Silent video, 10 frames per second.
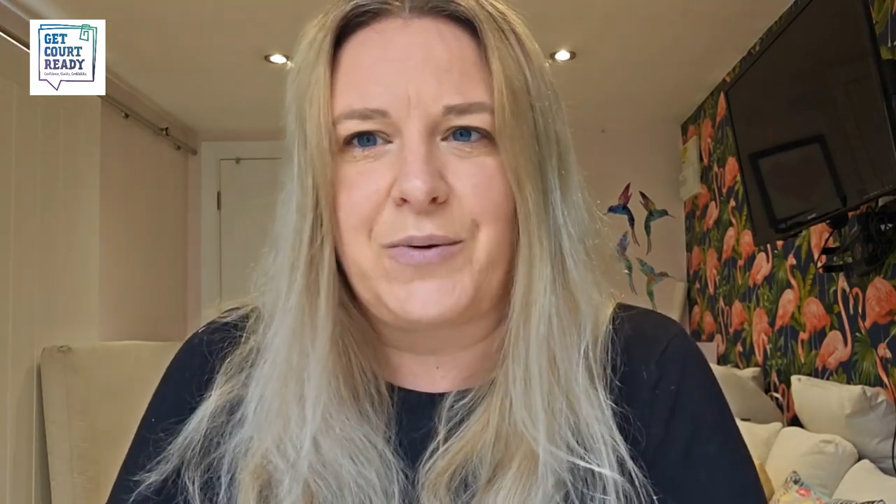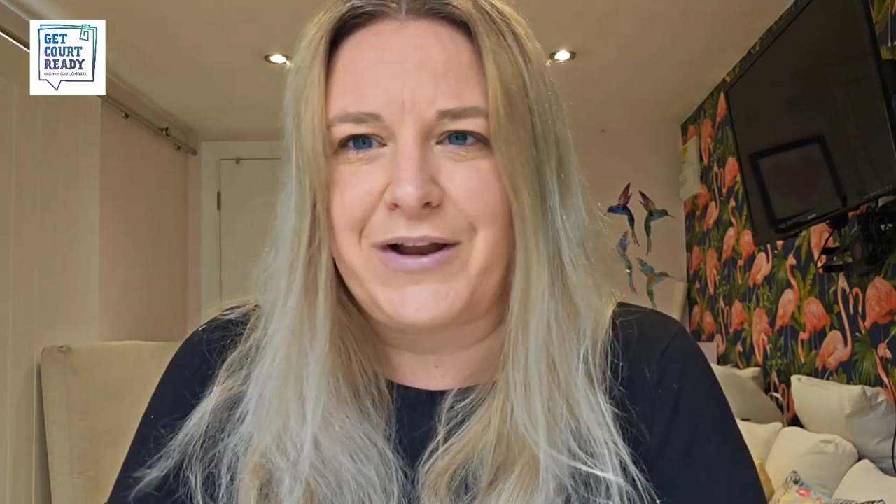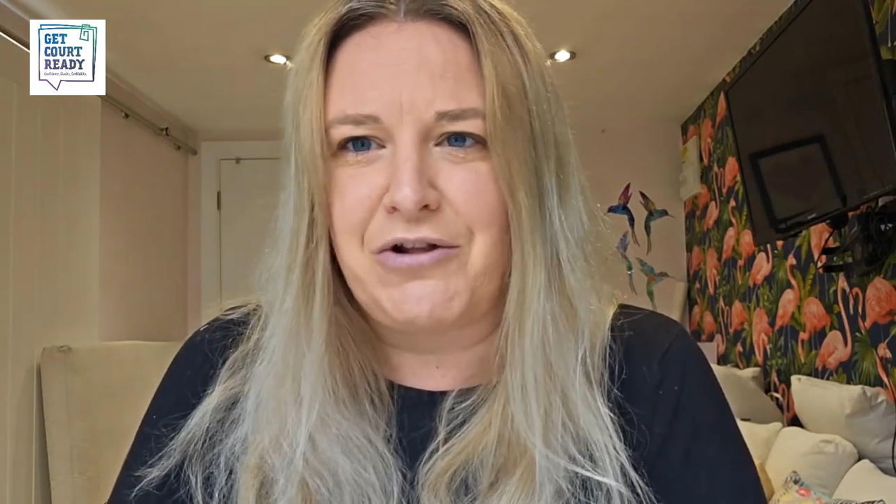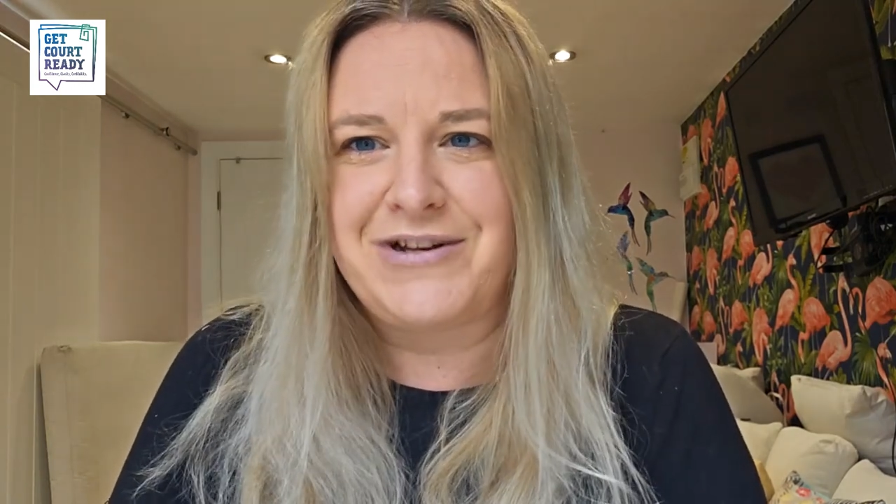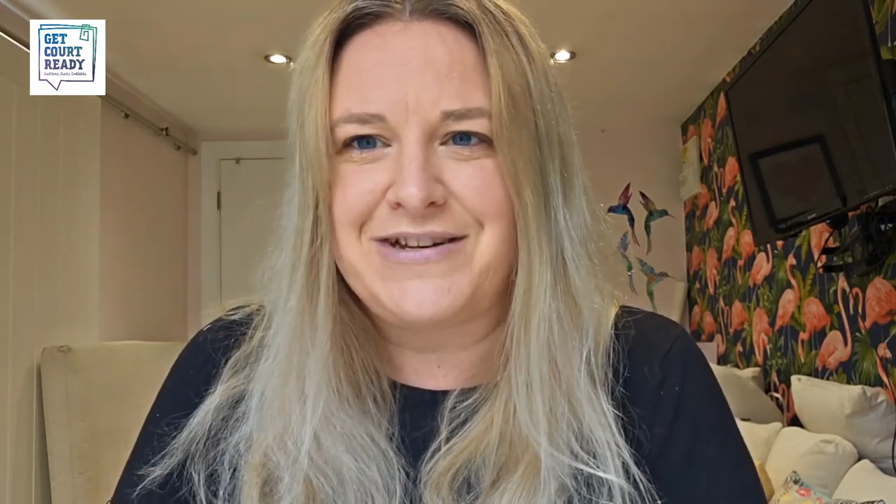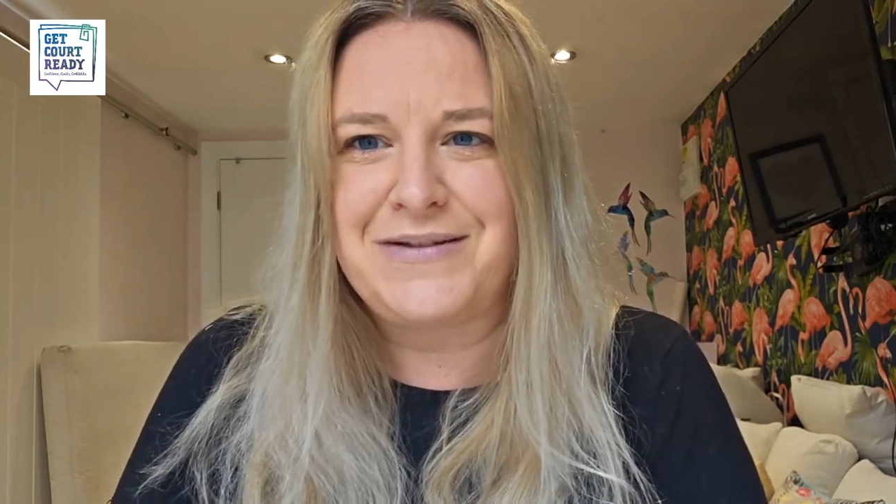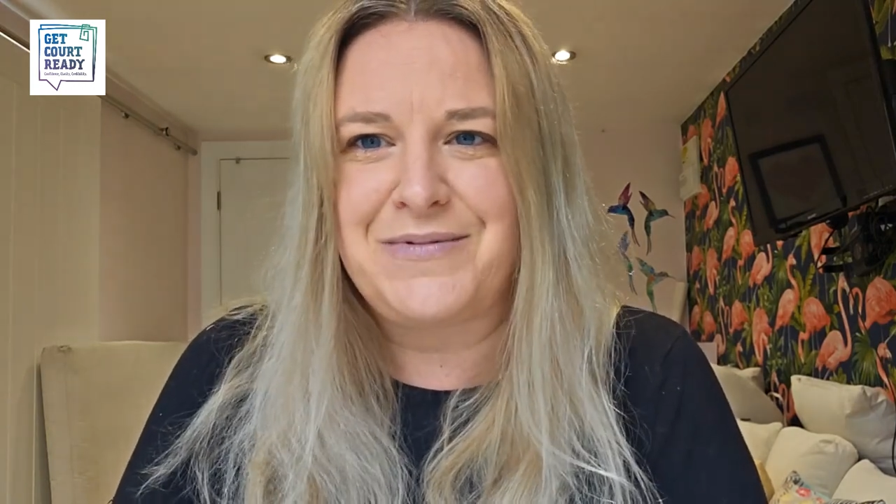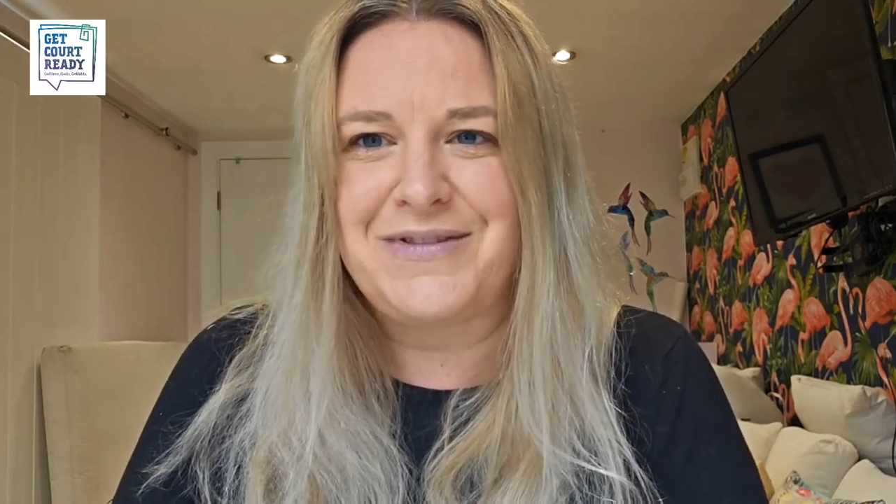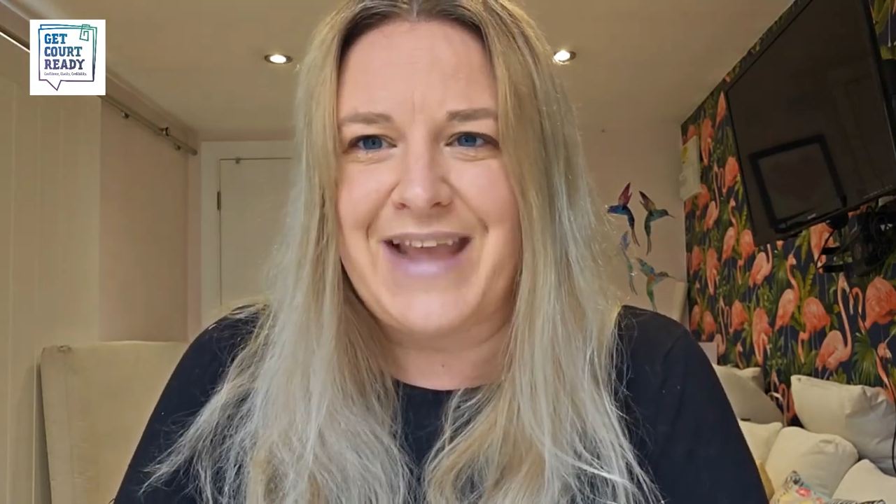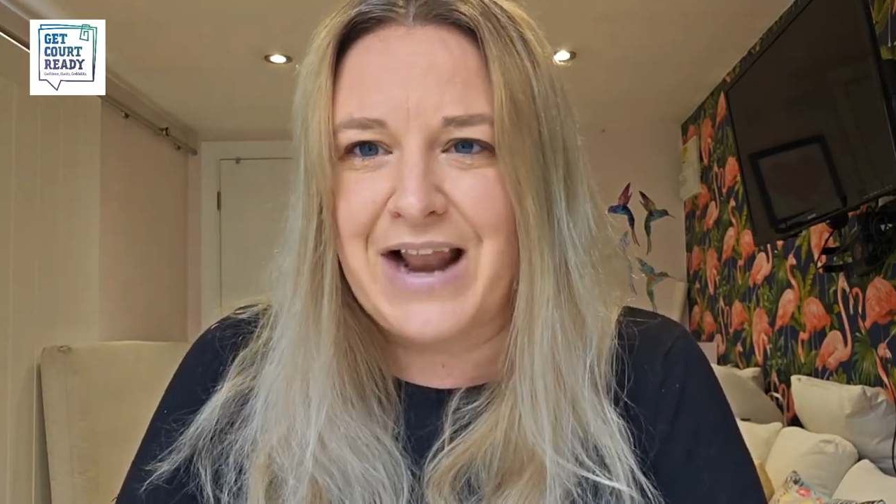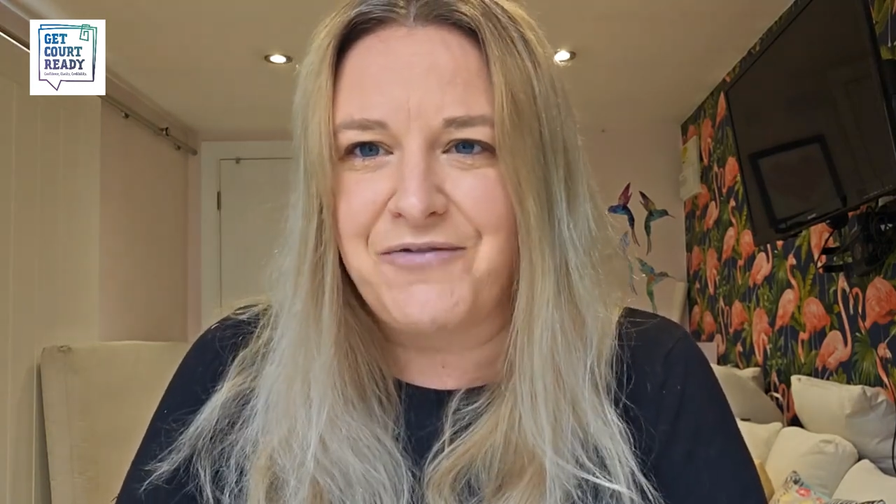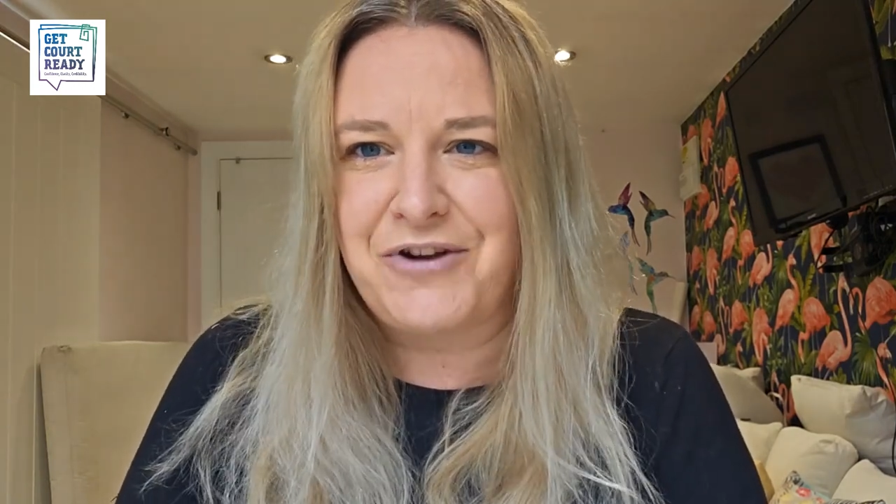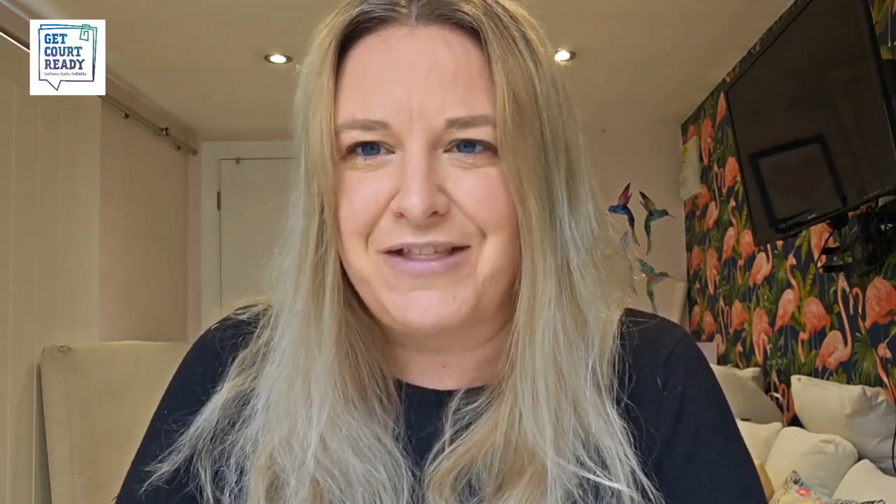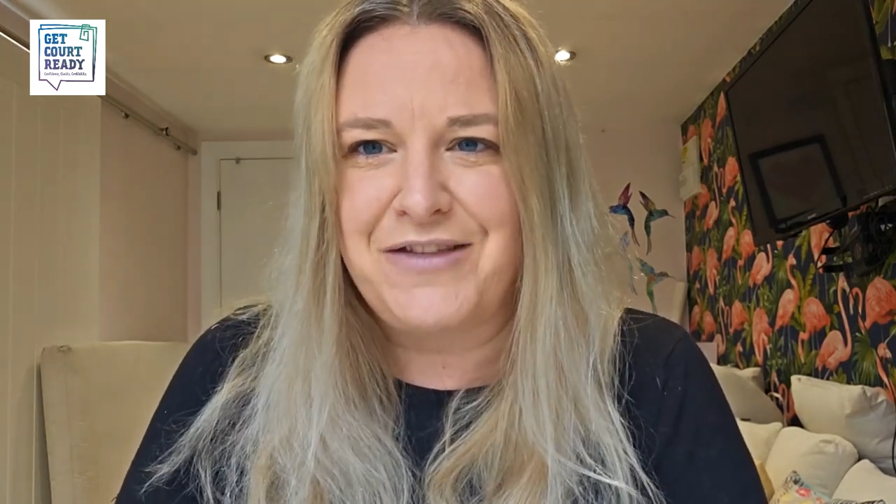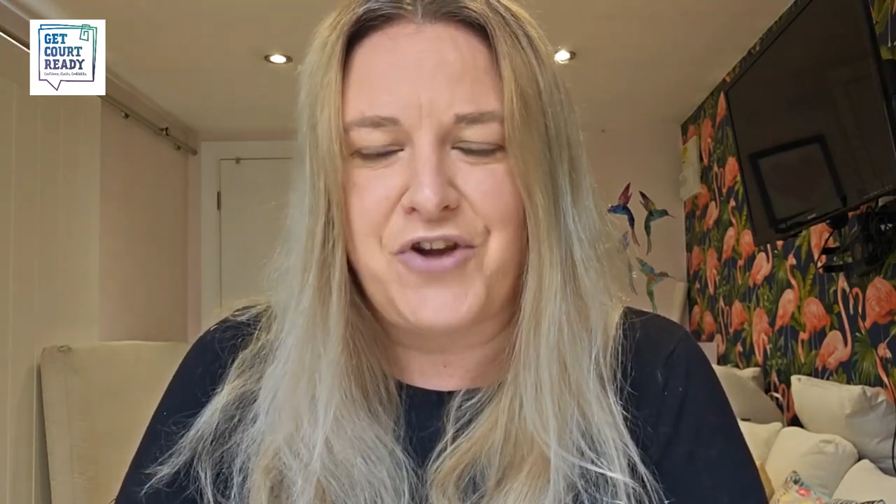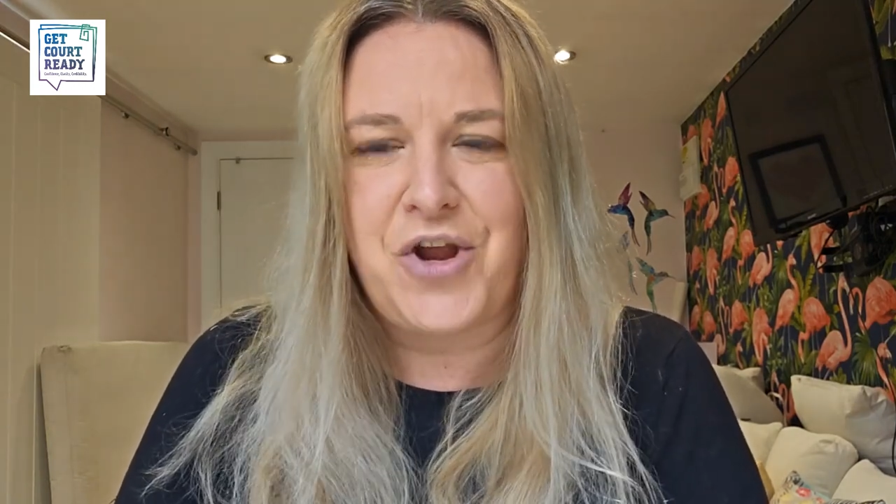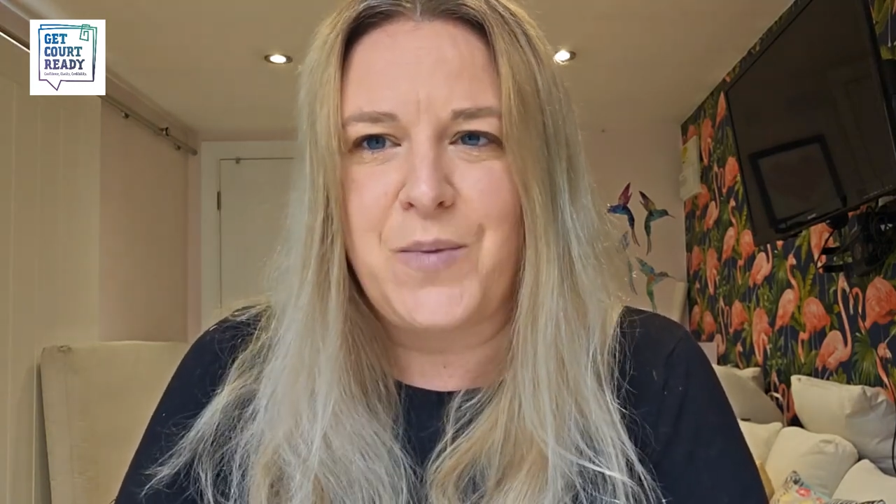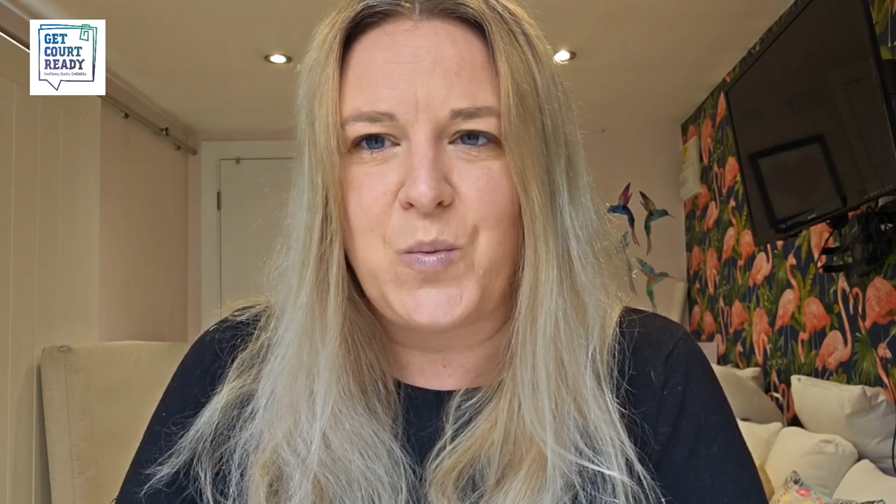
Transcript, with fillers: acknowledge the elephant in the room,